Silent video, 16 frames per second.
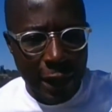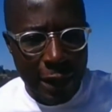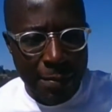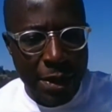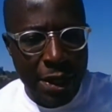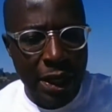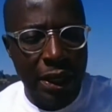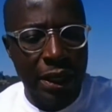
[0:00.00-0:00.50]

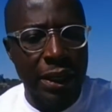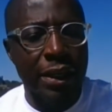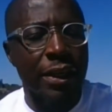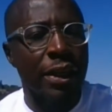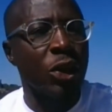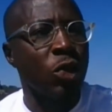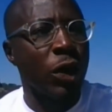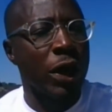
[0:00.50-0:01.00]
Immediately,
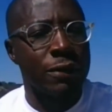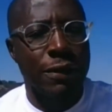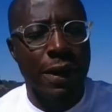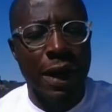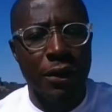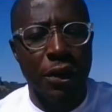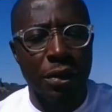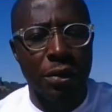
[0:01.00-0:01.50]
it went
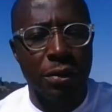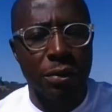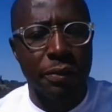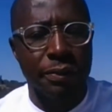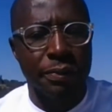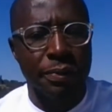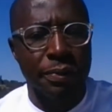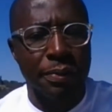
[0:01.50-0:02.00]
viral.
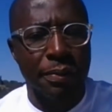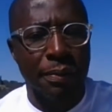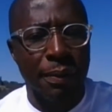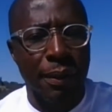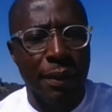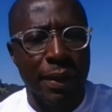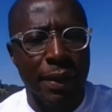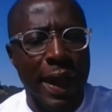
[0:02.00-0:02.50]

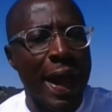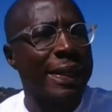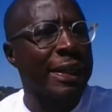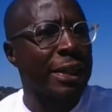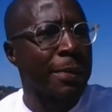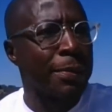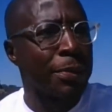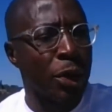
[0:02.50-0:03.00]
I
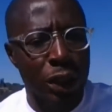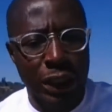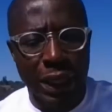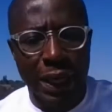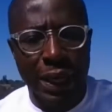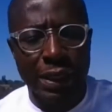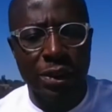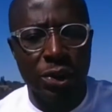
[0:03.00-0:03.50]
did a
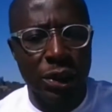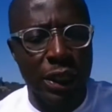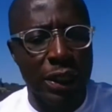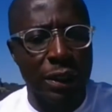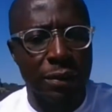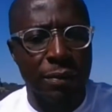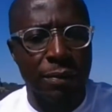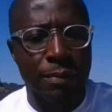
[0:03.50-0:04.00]
broadcast on
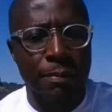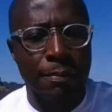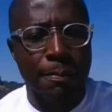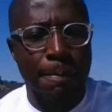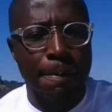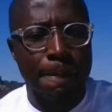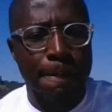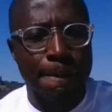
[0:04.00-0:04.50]
it,
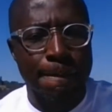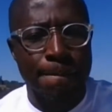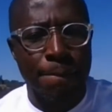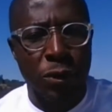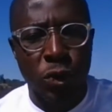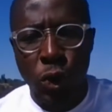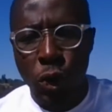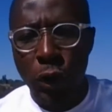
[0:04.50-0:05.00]

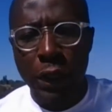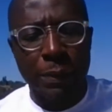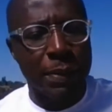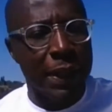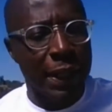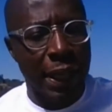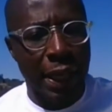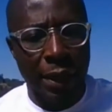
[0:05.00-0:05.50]
so it
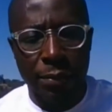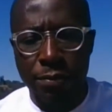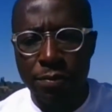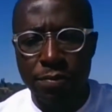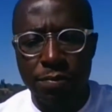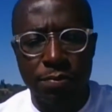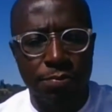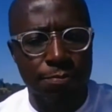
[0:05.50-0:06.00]

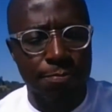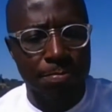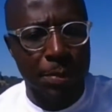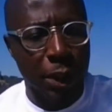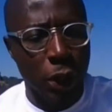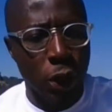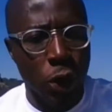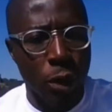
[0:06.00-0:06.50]
became,
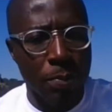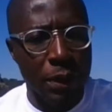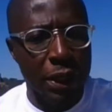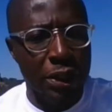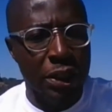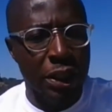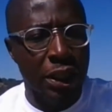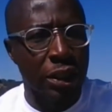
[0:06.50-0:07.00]
a
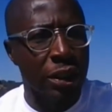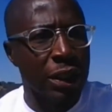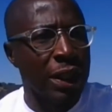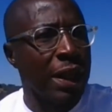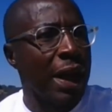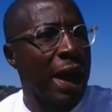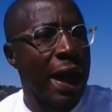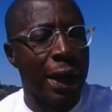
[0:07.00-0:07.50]
big deal.
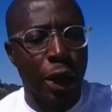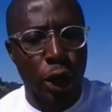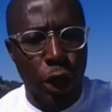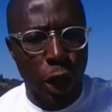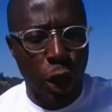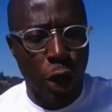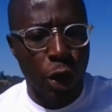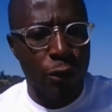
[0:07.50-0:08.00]
I
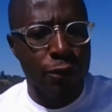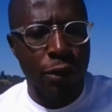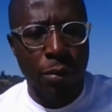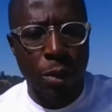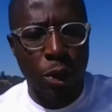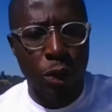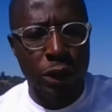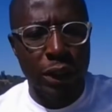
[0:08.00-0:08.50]
got a call
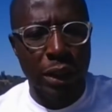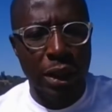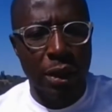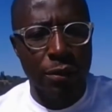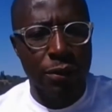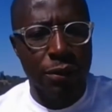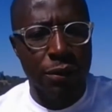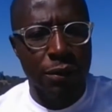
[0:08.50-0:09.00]
from Moja
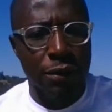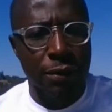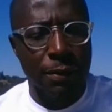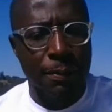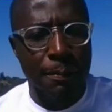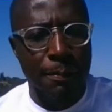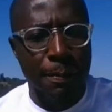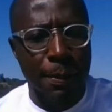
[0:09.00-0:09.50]
Love
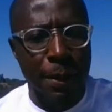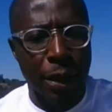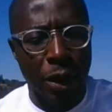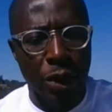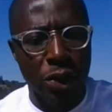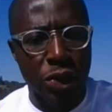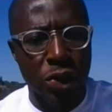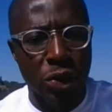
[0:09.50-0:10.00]

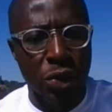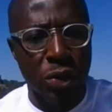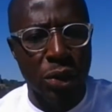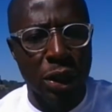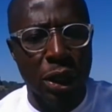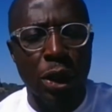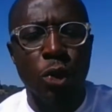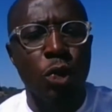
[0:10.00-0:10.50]
also,
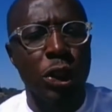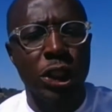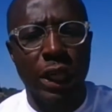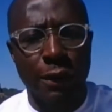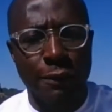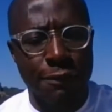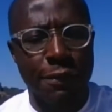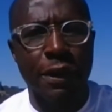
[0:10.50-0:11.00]
which
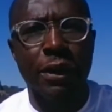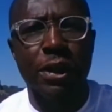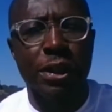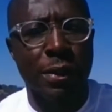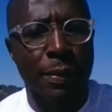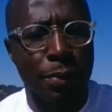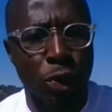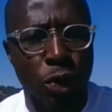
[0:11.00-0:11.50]
I feel
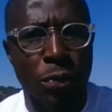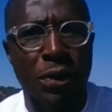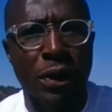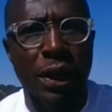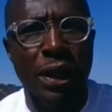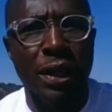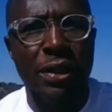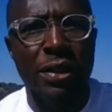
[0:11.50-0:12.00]
is
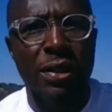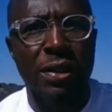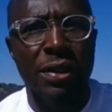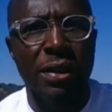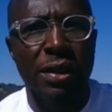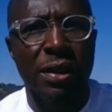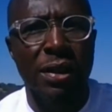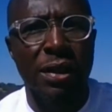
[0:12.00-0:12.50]
appropriate,
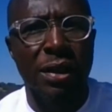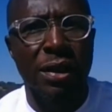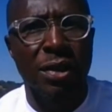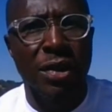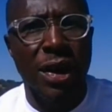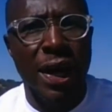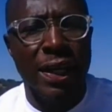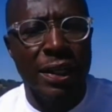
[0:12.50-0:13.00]

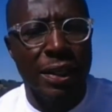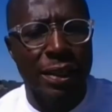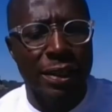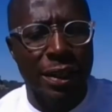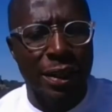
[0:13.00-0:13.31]
right?